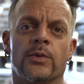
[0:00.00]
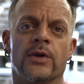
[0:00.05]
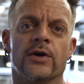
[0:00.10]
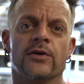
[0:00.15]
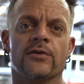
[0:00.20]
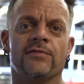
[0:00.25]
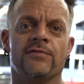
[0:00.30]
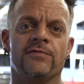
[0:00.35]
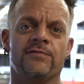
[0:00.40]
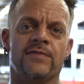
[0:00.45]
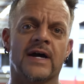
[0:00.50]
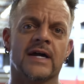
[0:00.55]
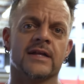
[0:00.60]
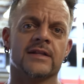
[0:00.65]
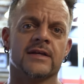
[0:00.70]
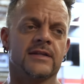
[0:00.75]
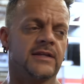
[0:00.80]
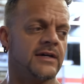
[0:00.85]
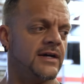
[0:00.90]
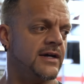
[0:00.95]
We are
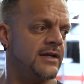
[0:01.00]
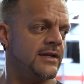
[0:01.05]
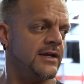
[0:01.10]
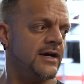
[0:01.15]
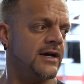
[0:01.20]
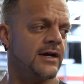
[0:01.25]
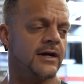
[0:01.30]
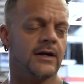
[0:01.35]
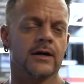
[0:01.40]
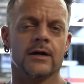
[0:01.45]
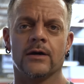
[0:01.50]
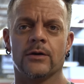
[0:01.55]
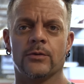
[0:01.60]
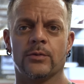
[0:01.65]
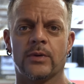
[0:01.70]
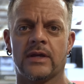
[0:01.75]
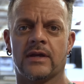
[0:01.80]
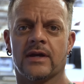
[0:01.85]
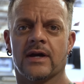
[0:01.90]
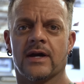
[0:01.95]
finally done.
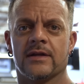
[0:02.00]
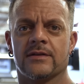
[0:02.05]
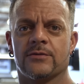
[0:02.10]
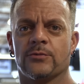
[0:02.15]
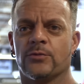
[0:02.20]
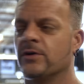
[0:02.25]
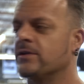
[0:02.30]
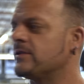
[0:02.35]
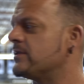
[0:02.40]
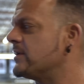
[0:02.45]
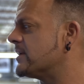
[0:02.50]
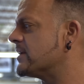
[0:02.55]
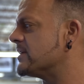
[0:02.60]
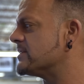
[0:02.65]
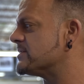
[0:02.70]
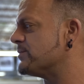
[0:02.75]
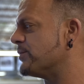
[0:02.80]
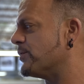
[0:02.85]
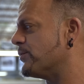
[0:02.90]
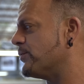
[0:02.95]
We got what the
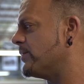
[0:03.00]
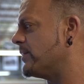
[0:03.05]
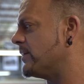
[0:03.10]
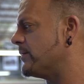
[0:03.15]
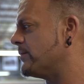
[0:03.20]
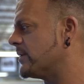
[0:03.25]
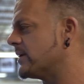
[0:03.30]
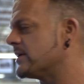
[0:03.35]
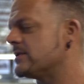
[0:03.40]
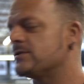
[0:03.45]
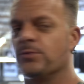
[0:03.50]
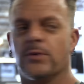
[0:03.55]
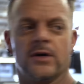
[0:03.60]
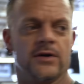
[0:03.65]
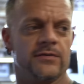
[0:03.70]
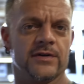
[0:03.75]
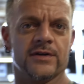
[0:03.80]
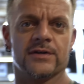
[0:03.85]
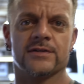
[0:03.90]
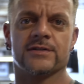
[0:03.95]
customer wanted. We got
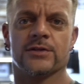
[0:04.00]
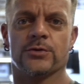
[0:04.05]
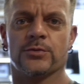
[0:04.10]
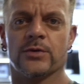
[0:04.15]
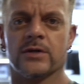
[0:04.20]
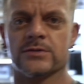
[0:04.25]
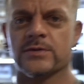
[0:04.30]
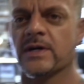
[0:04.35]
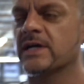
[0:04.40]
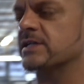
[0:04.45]
1200 to the wheels. We